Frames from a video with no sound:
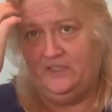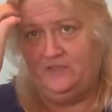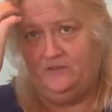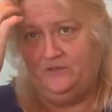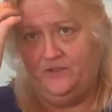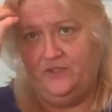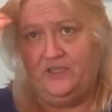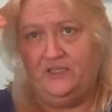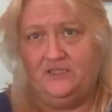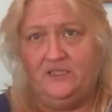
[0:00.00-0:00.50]
I
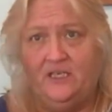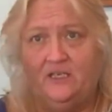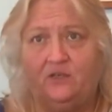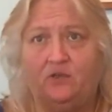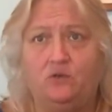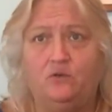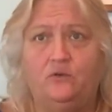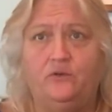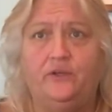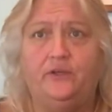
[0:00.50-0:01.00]
don't think it's
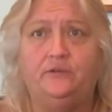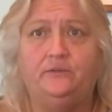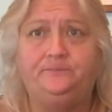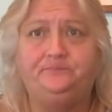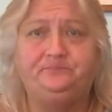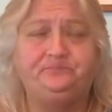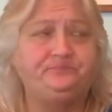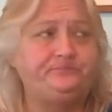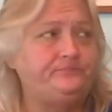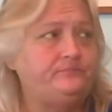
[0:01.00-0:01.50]
that cold
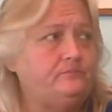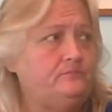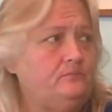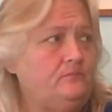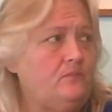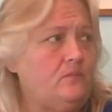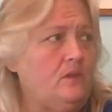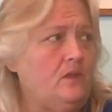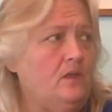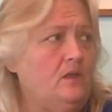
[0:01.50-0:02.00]
though
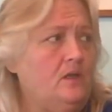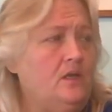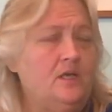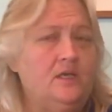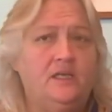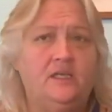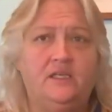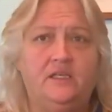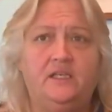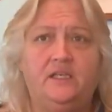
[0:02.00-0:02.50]

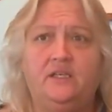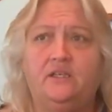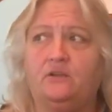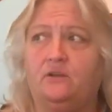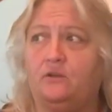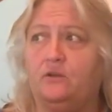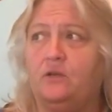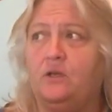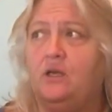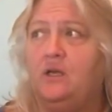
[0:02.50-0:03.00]
in
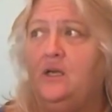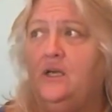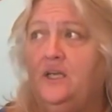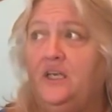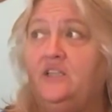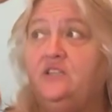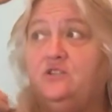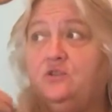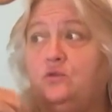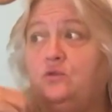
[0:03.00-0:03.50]
here.
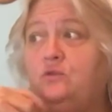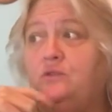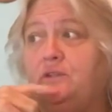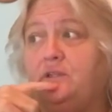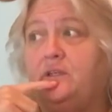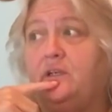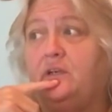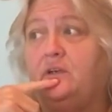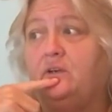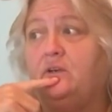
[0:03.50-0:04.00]
It's cool
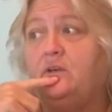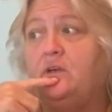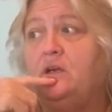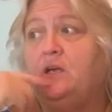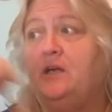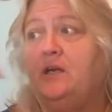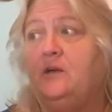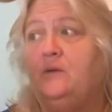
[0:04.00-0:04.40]
in here.